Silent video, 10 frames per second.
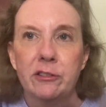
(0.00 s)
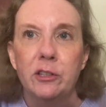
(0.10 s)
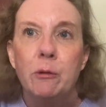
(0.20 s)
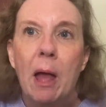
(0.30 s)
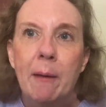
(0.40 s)
So
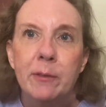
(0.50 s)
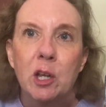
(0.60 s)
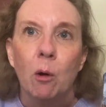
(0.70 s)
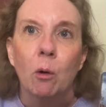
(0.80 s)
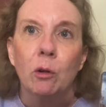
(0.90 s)
you have
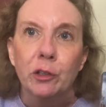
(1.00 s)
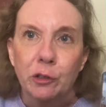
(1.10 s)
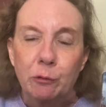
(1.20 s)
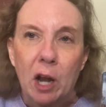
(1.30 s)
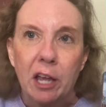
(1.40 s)
the
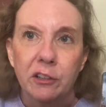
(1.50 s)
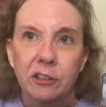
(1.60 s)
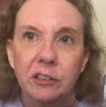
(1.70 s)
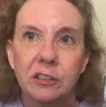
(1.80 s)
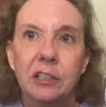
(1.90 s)
older
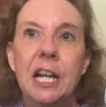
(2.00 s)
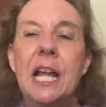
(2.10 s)
writer,